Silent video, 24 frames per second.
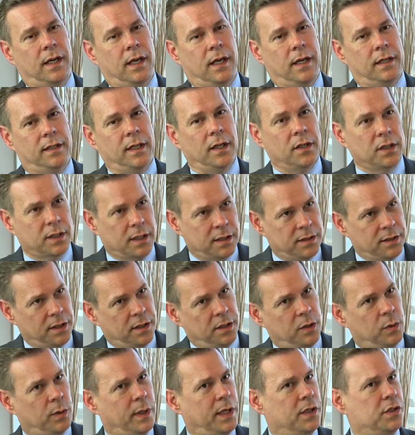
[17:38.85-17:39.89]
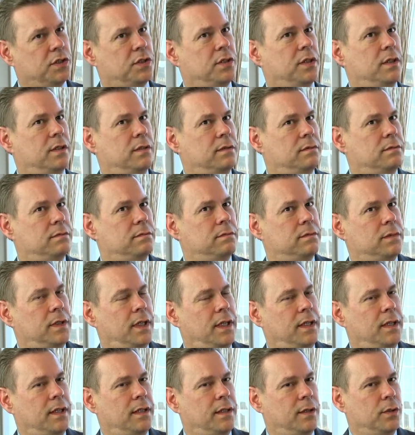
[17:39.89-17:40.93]
another continuation,
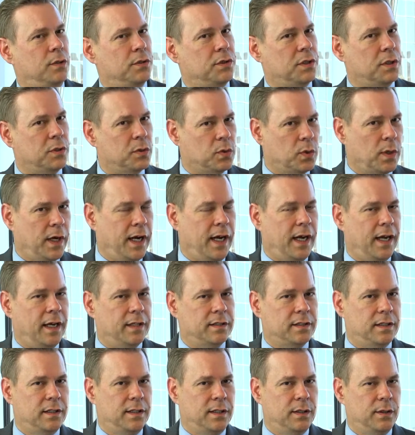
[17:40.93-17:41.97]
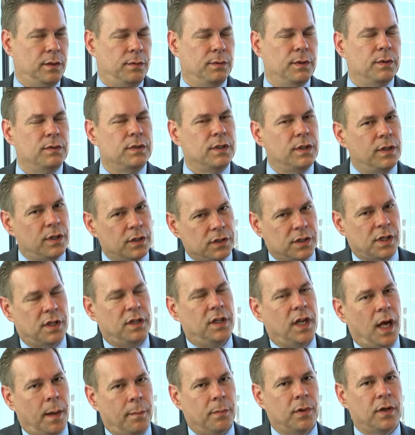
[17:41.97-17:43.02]
and then there was a grant, and there's
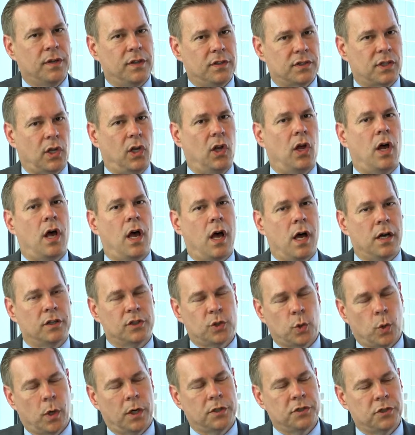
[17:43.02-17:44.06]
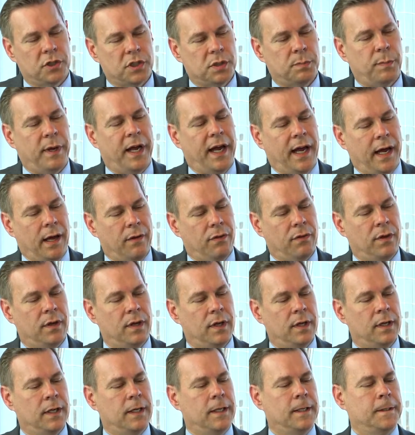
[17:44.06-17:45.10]
a long, torturous path
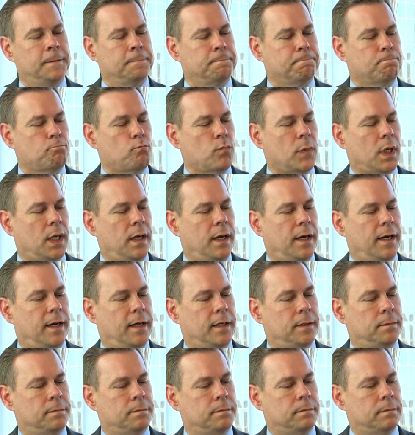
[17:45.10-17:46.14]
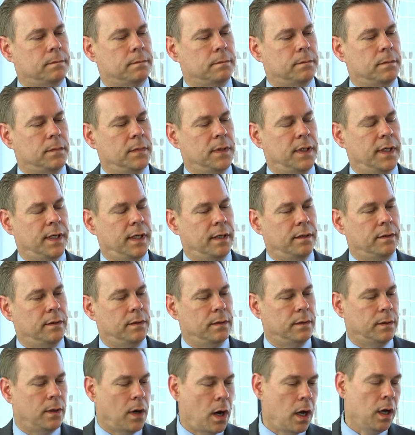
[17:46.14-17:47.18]
that
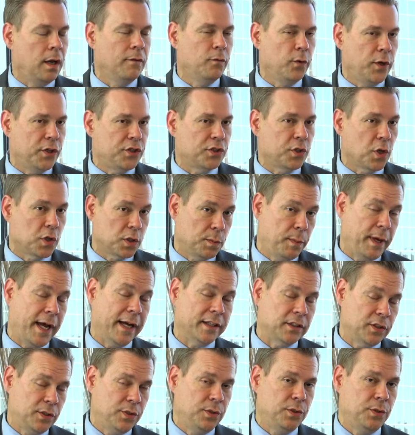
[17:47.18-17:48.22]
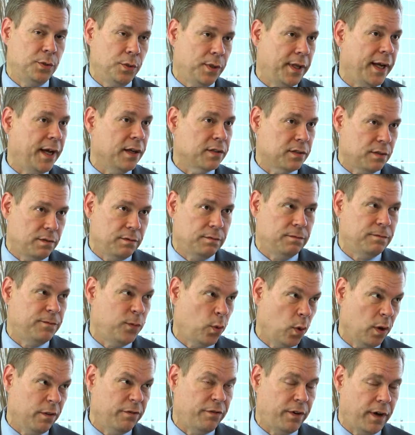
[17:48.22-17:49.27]
all of which goes back to
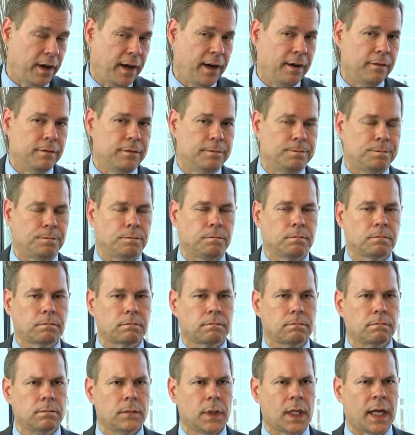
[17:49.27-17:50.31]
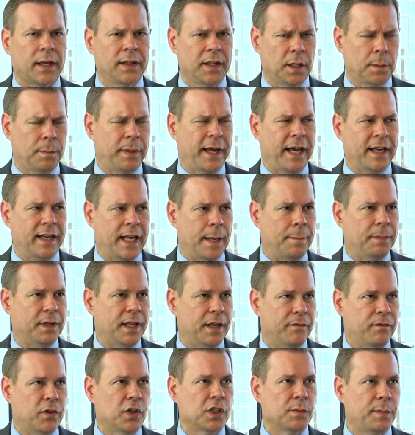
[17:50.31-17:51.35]
2004 or 5. I think
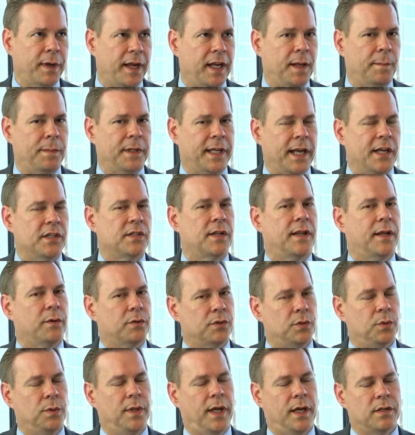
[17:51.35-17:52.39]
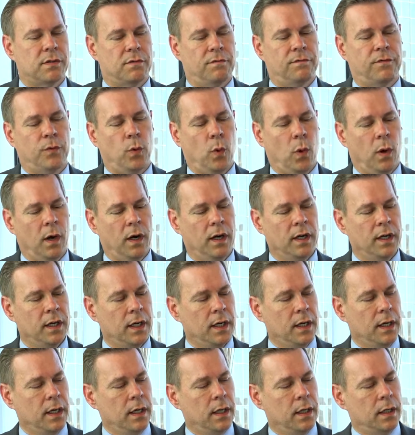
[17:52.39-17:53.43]
the first patent application, I think, was 2004.
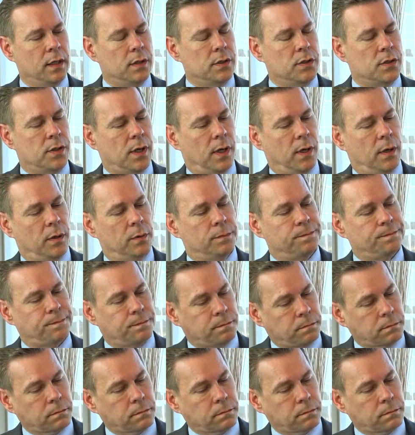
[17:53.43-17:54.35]
So